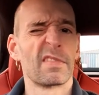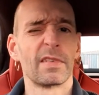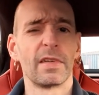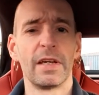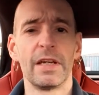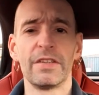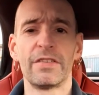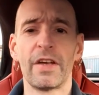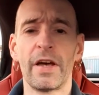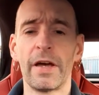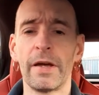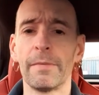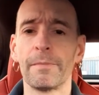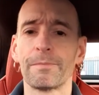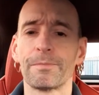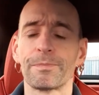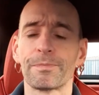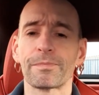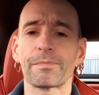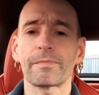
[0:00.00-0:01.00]
Easy.
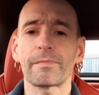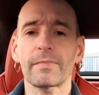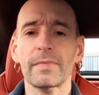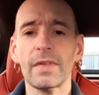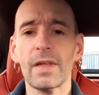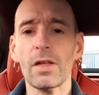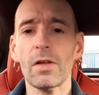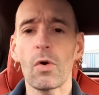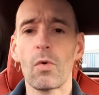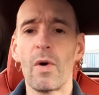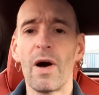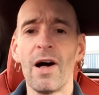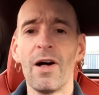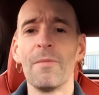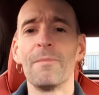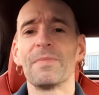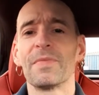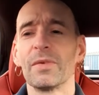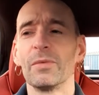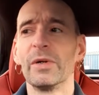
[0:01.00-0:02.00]

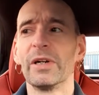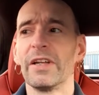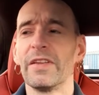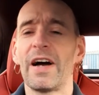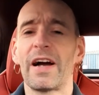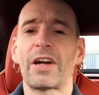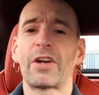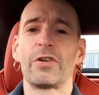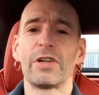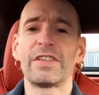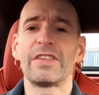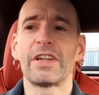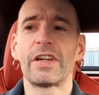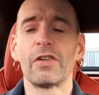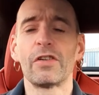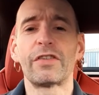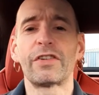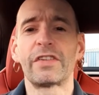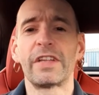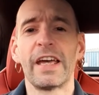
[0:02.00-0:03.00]
Well, we're at that
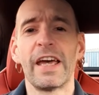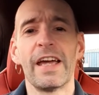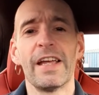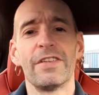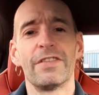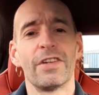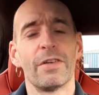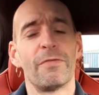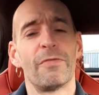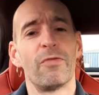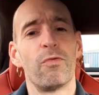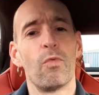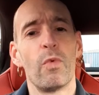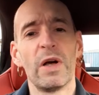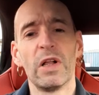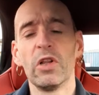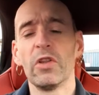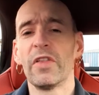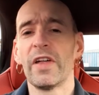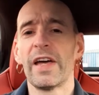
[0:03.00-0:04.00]
critical stage of
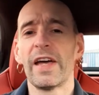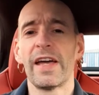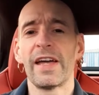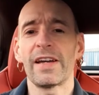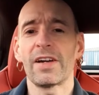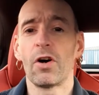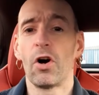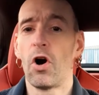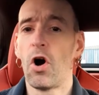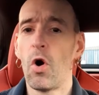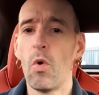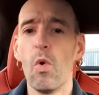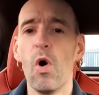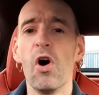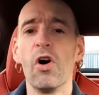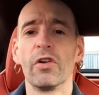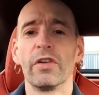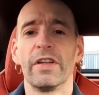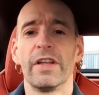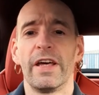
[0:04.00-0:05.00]
will they or
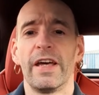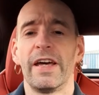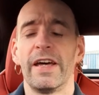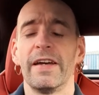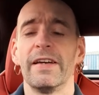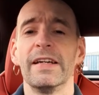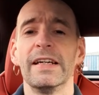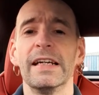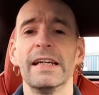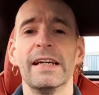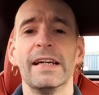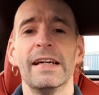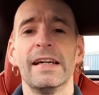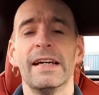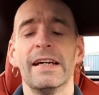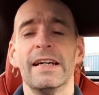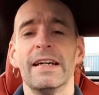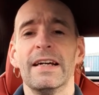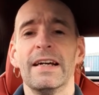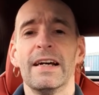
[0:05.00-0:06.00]
won't they?
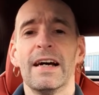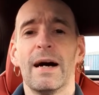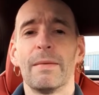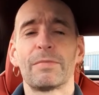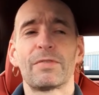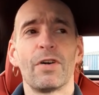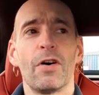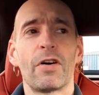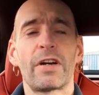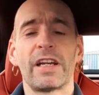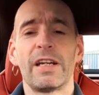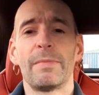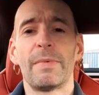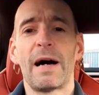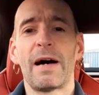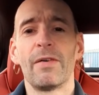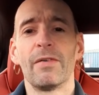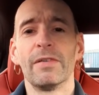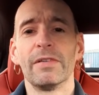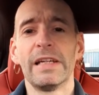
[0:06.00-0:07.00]
I'm talking
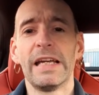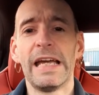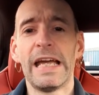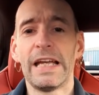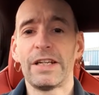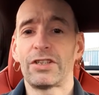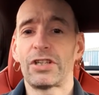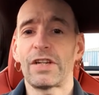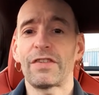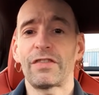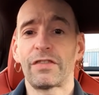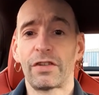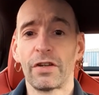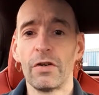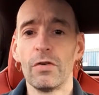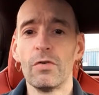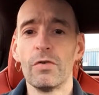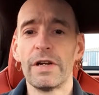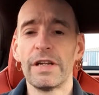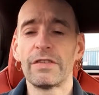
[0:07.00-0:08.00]
about
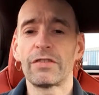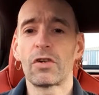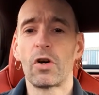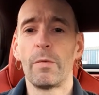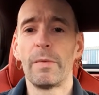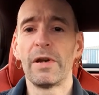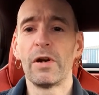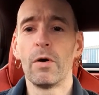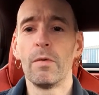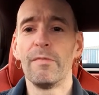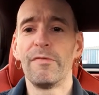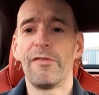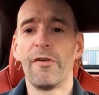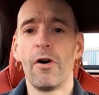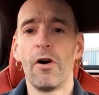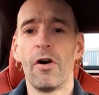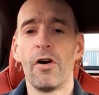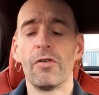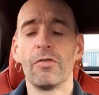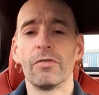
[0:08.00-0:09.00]
HS2. It's coming up
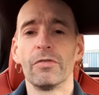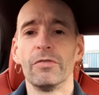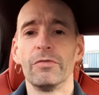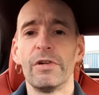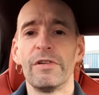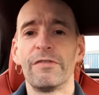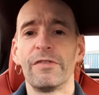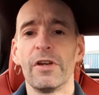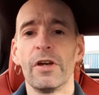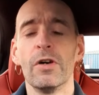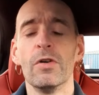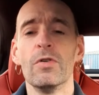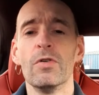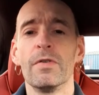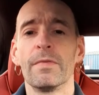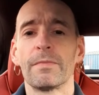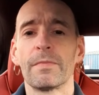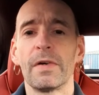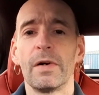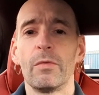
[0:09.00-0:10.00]
for
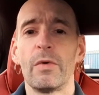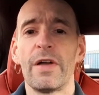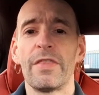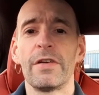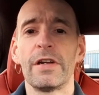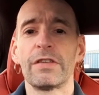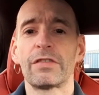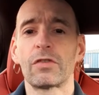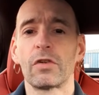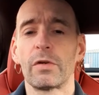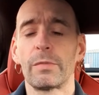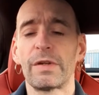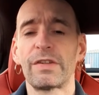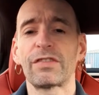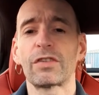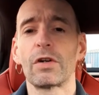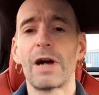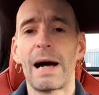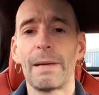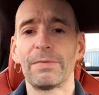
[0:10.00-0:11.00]
review and whether it's going to be
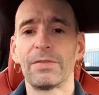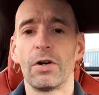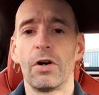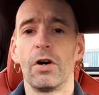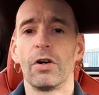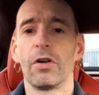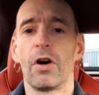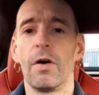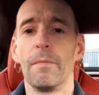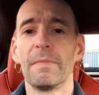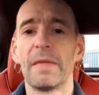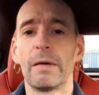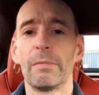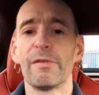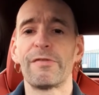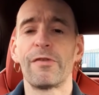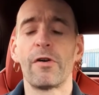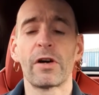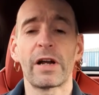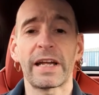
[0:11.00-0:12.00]
scrapped or not. Now,
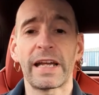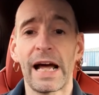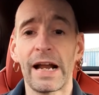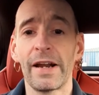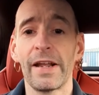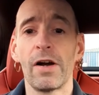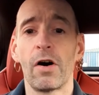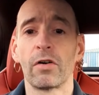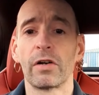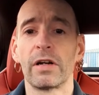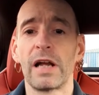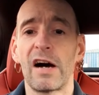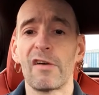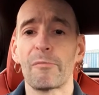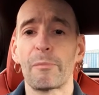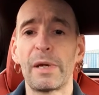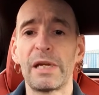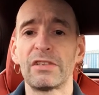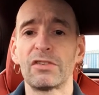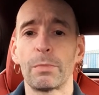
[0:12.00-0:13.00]
before I carry on,
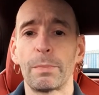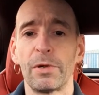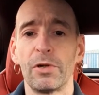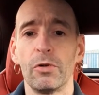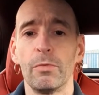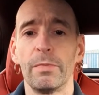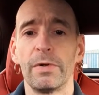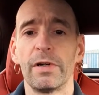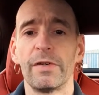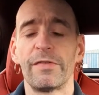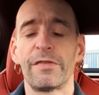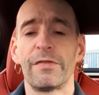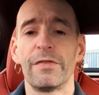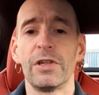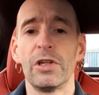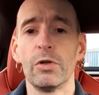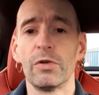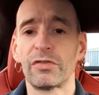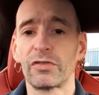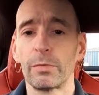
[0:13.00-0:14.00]
I've picked up a number of
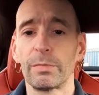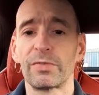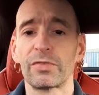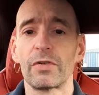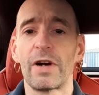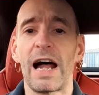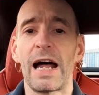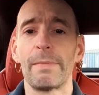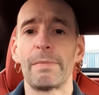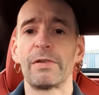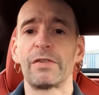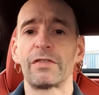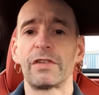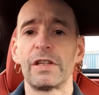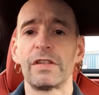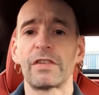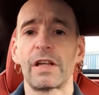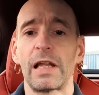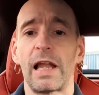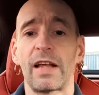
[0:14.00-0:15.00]
new subscribers
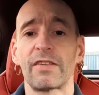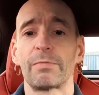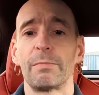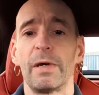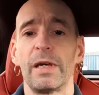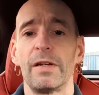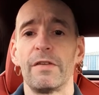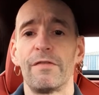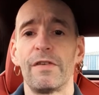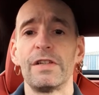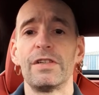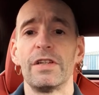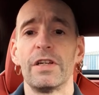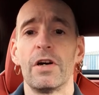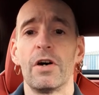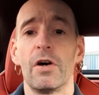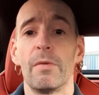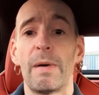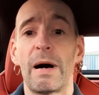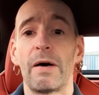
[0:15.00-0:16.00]
since I last made a
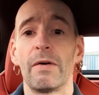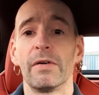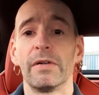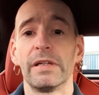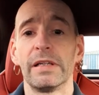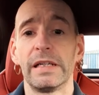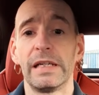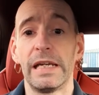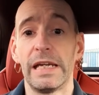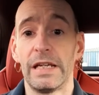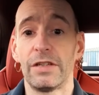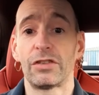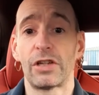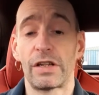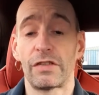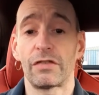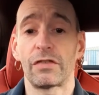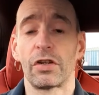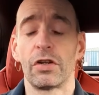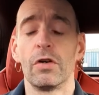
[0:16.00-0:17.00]
video about
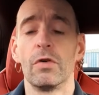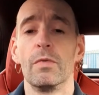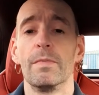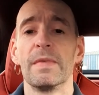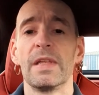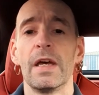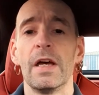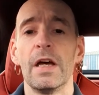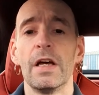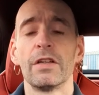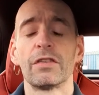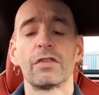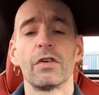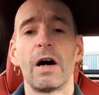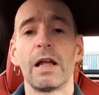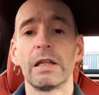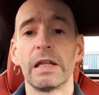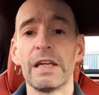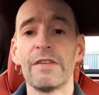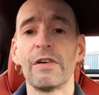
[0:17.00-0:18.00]
HS2. So
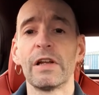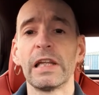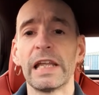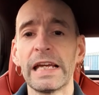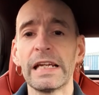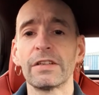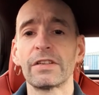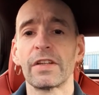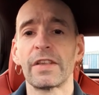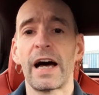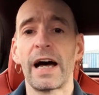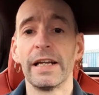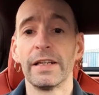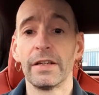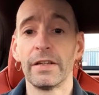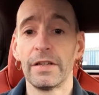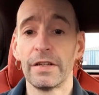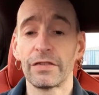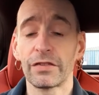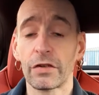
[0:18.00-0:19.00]
I'll leave a link to that in
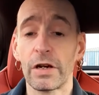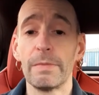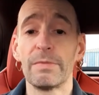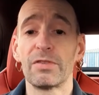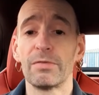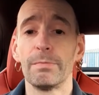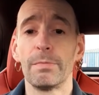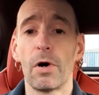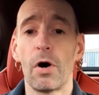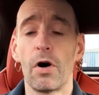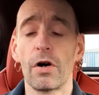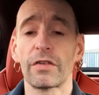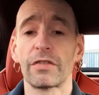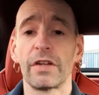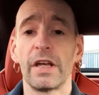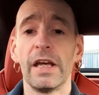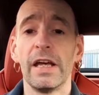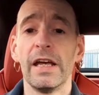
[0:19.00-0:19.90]
the description box.